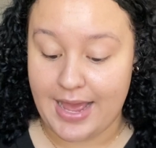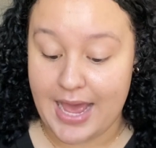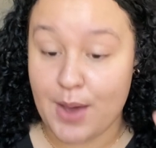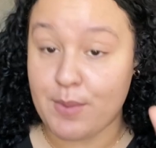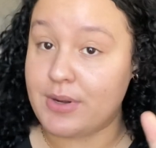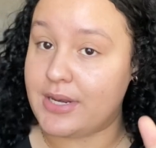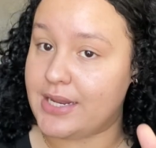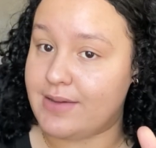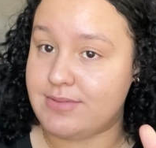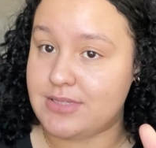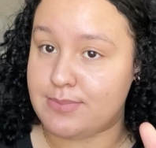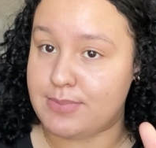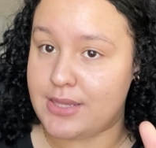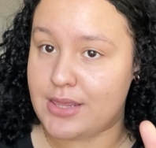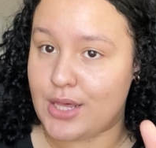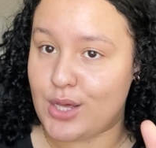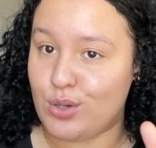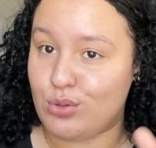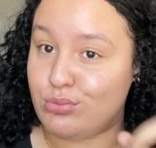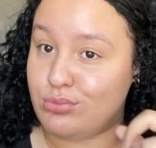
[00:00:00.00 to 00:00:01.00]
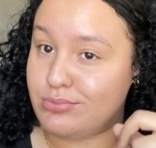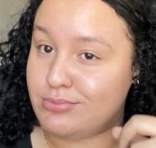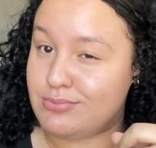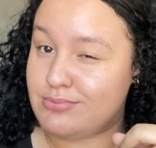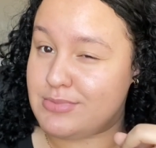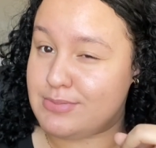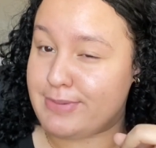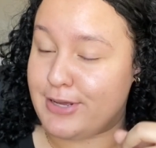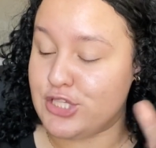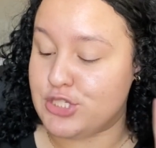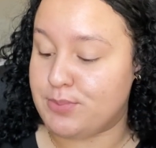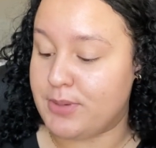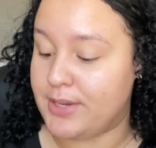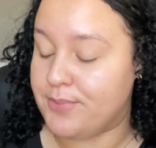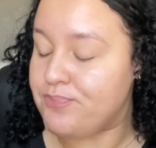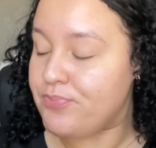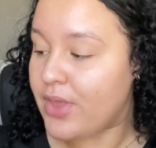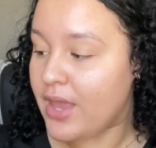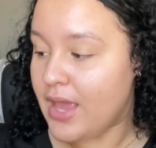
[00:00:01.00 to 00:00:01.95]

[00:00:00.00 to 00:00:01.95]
I would love to be though. Sponsor me.